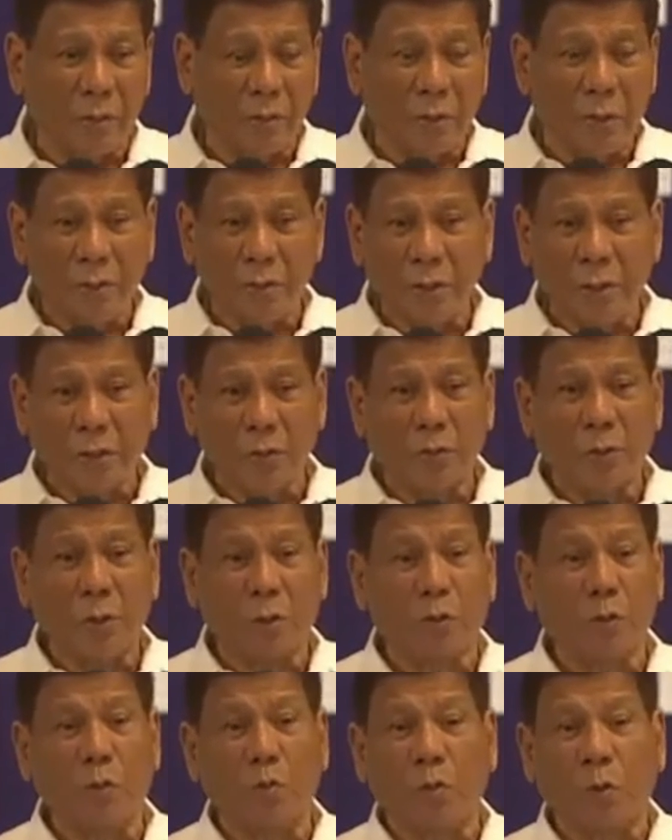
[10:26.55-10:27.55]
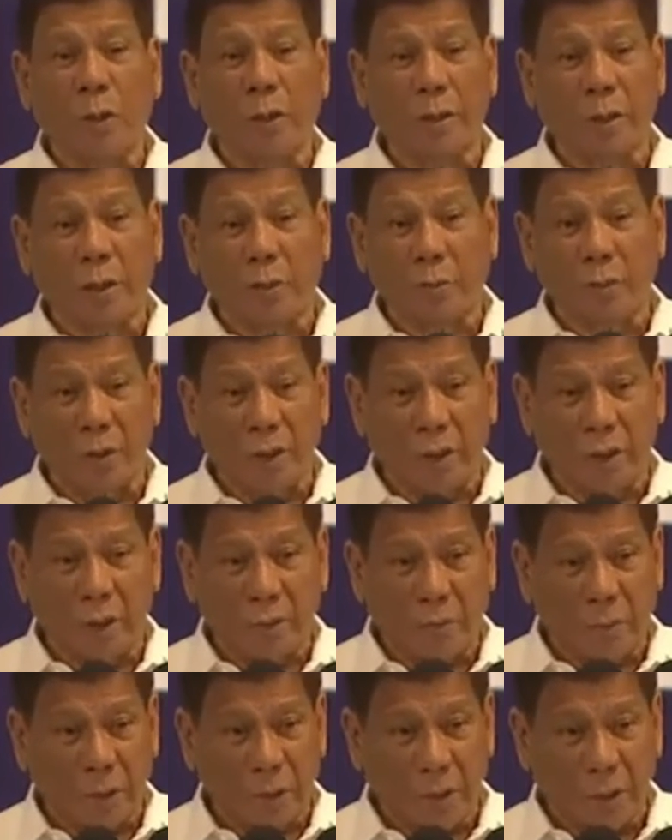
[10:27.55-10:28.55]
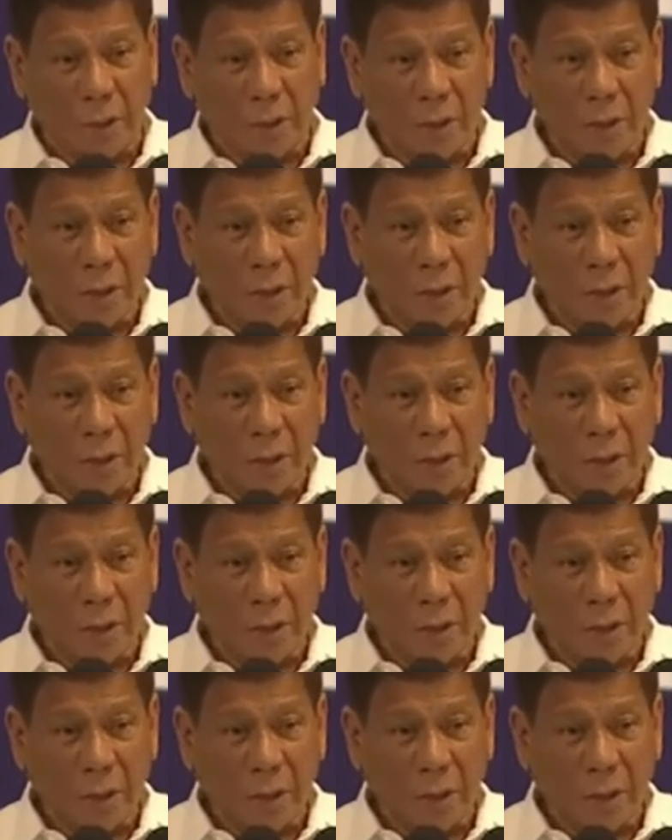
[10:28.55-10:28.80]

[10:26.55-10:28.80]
We do not want to quarrel with anybody.